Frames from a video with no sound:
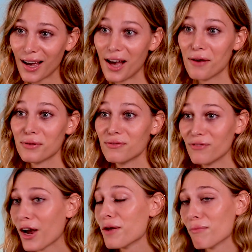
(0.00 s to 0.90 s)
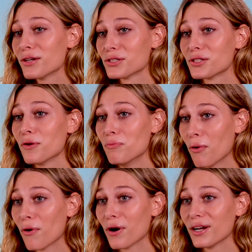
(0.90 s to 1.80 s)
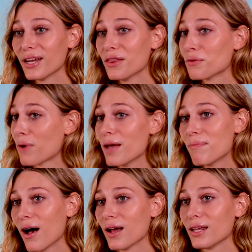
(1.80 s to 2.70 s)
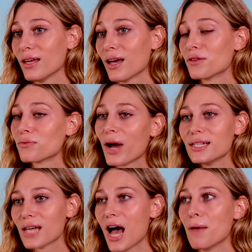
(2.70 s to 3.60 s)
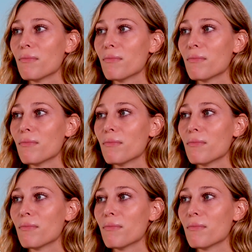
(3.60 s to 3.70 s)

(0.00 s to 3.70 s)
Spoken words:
I was very much so born in the right body at the right time.